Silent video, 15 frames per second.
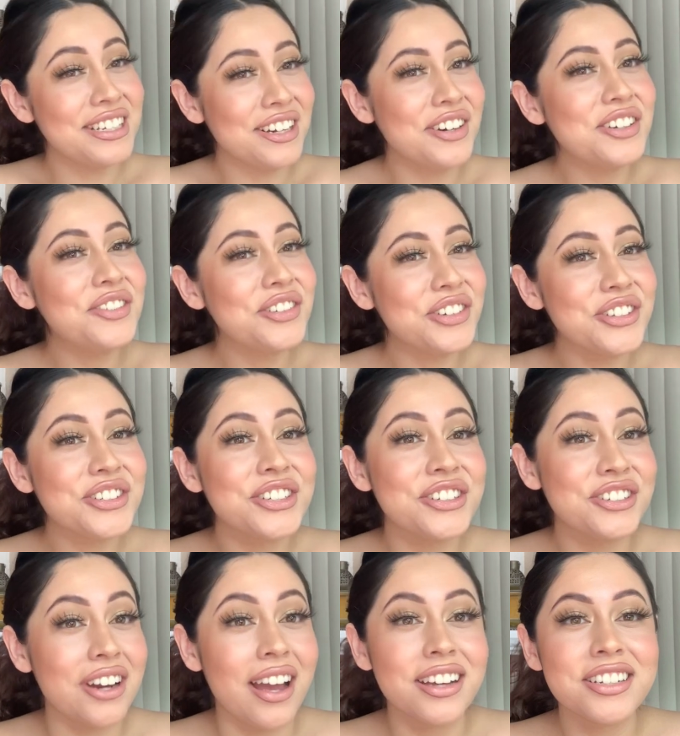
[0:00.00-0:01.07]
started to feel those
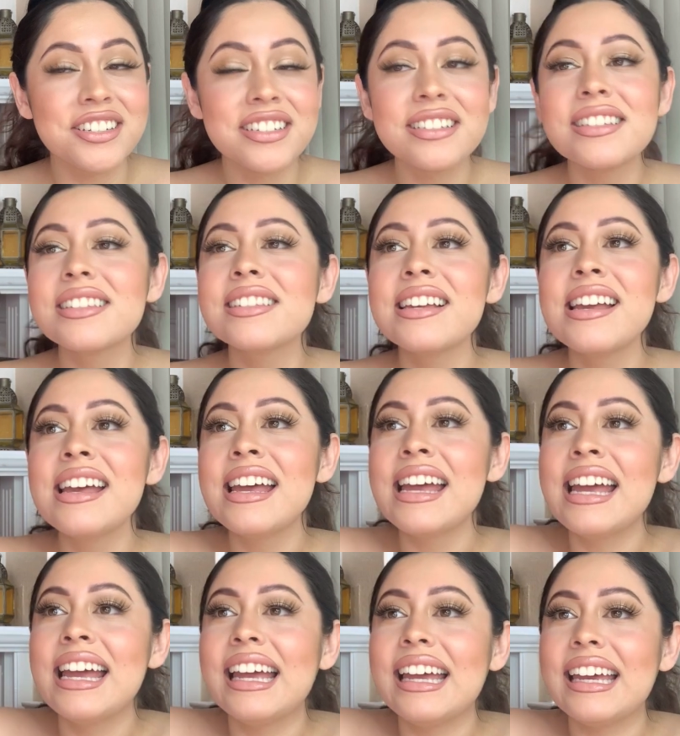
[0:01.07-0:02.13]
contractions,
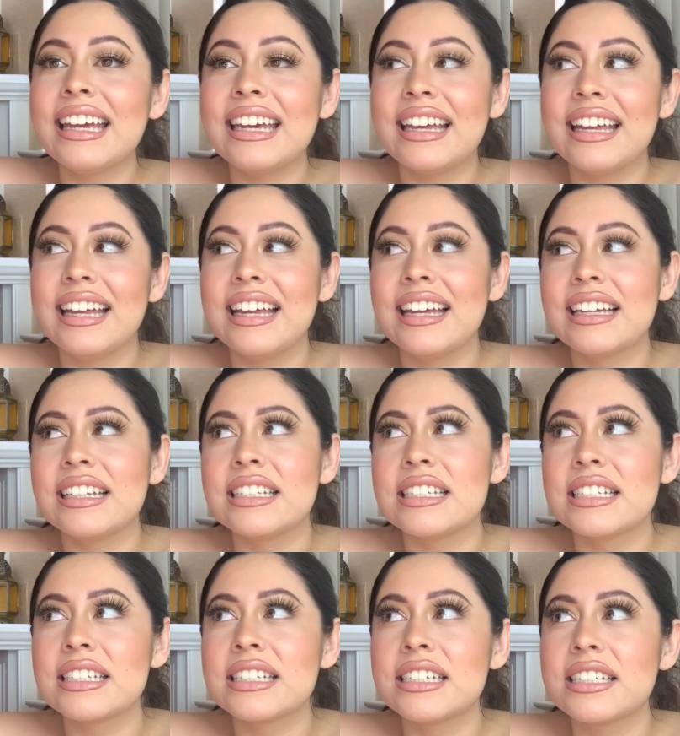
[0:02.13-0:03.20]

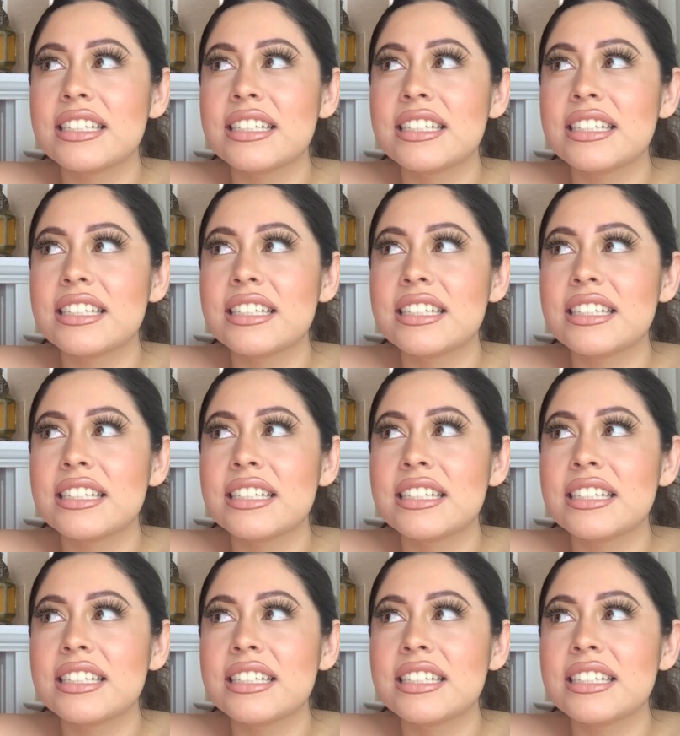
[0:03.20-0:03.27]
and